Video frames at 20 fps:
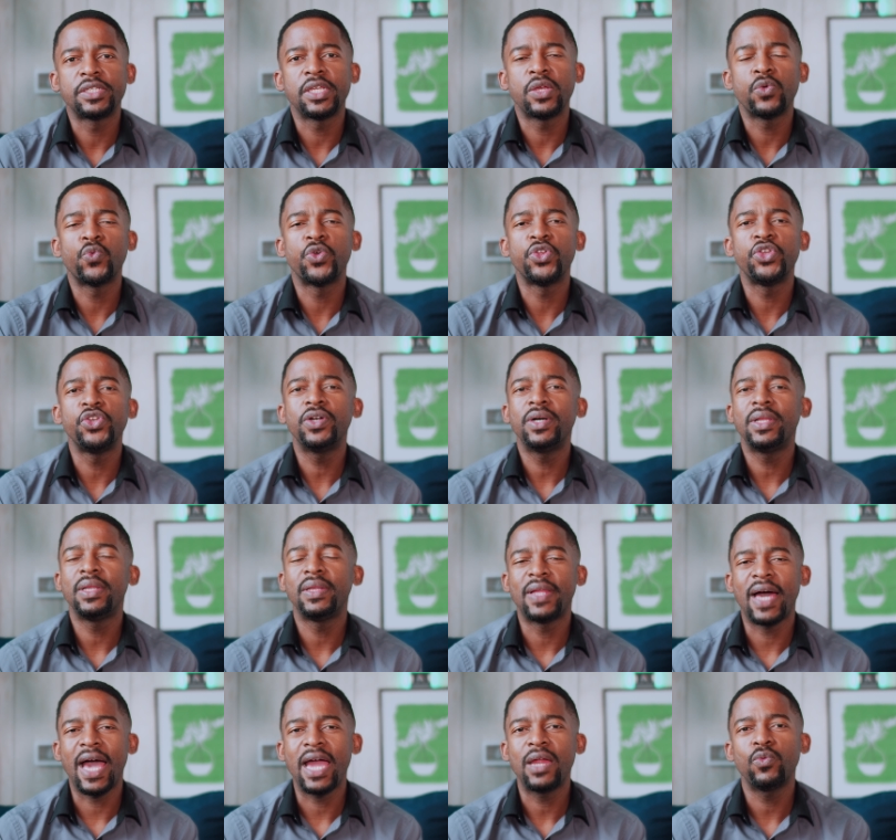See, when
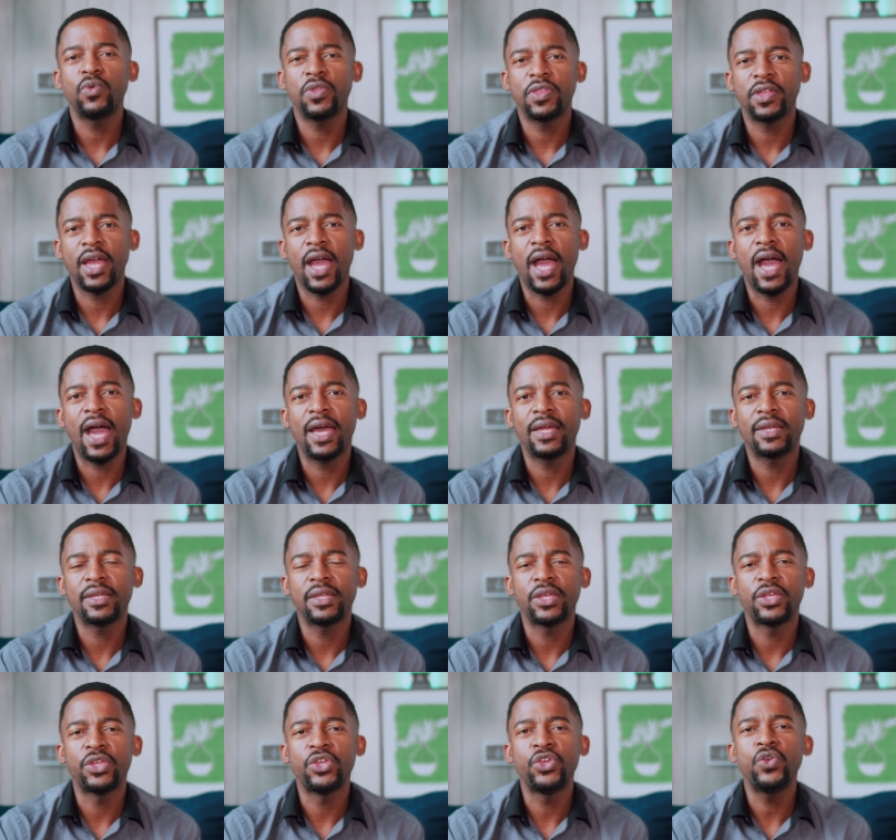you align with
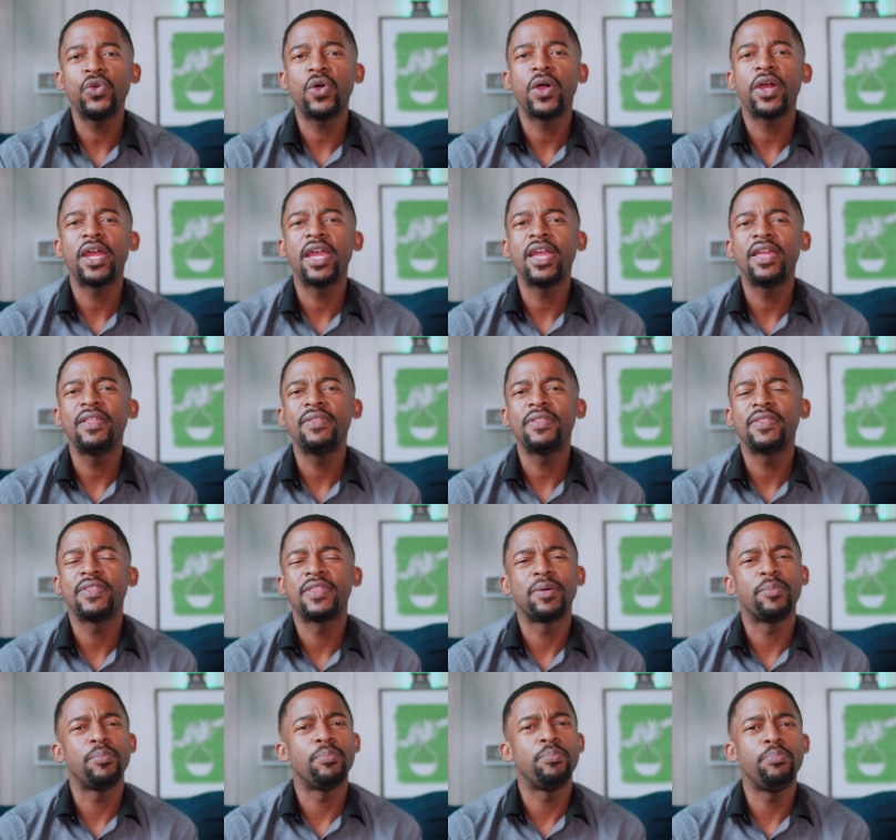God, you are
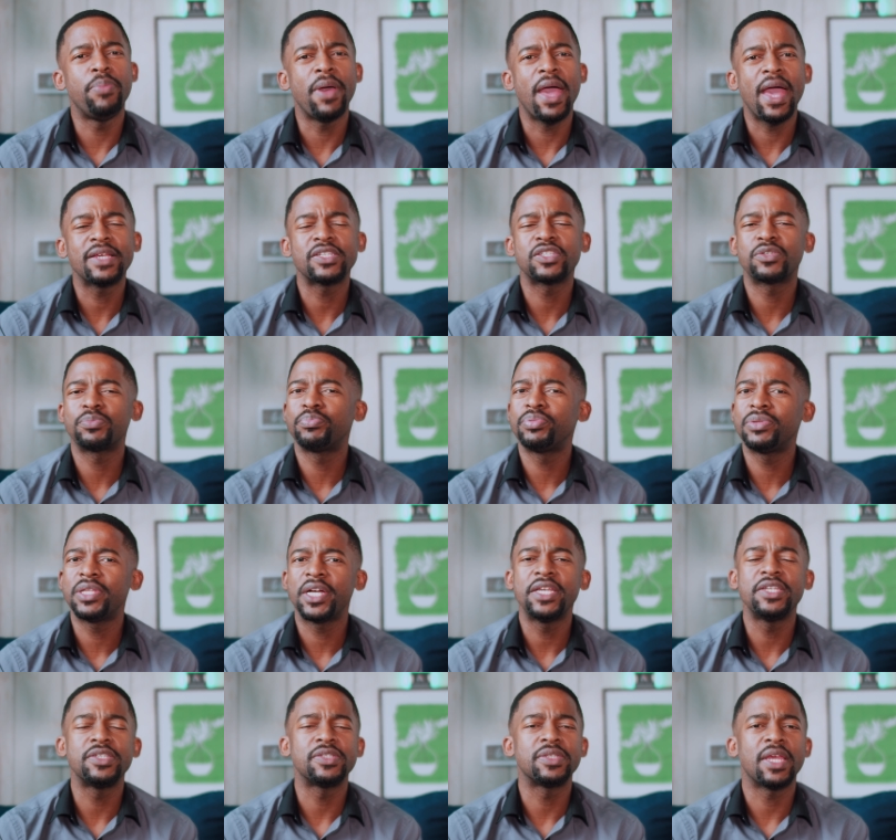in the best
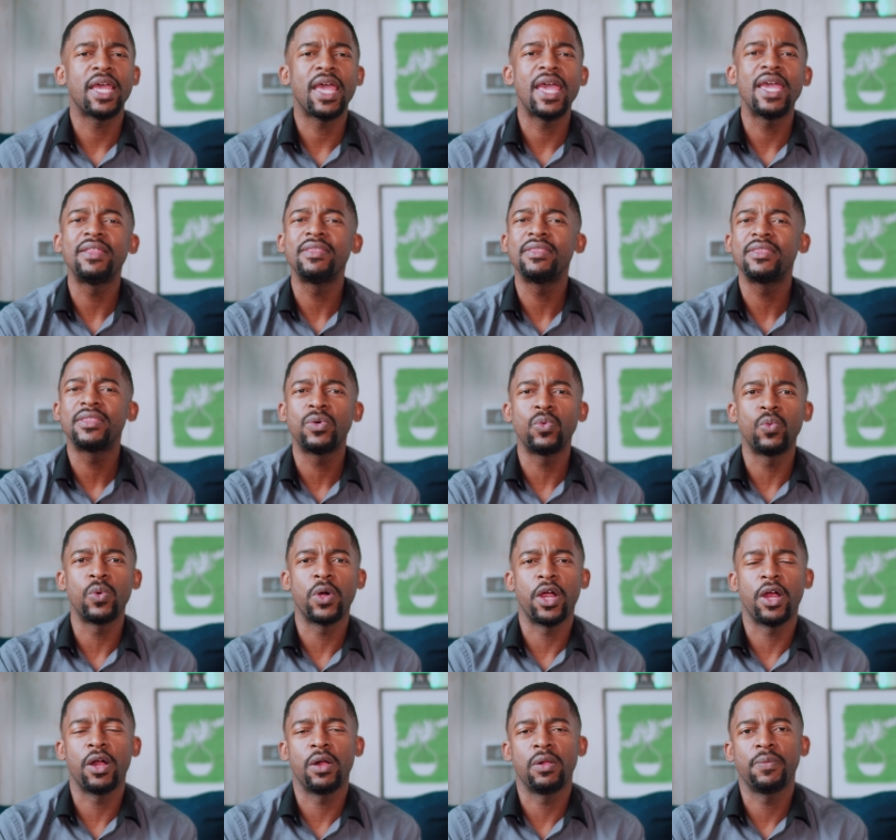place in the
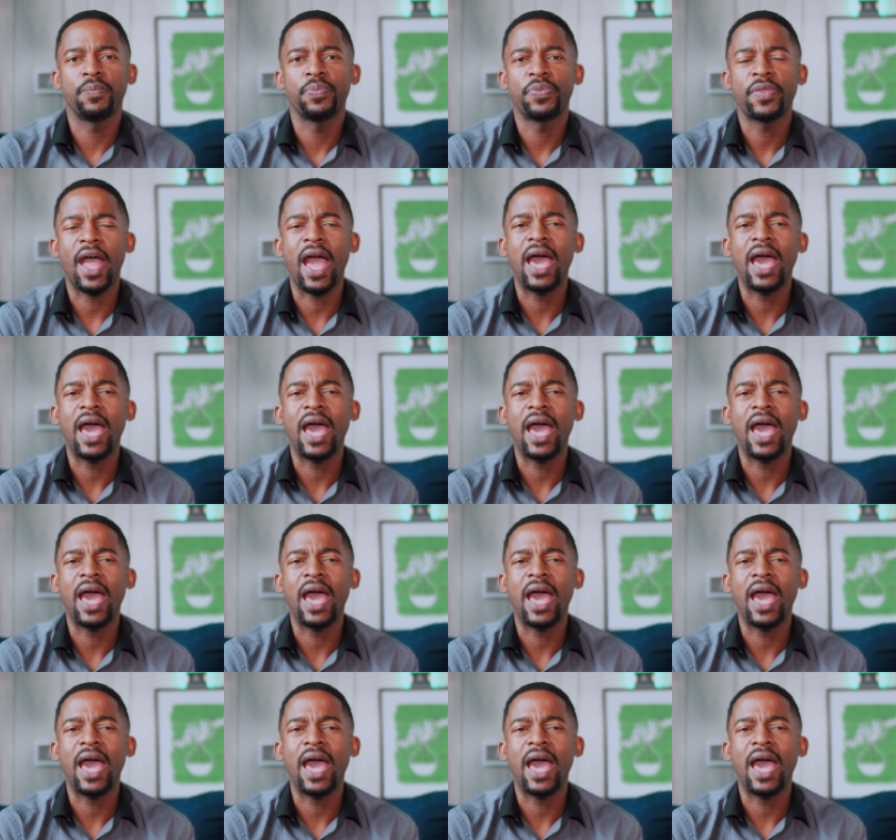world.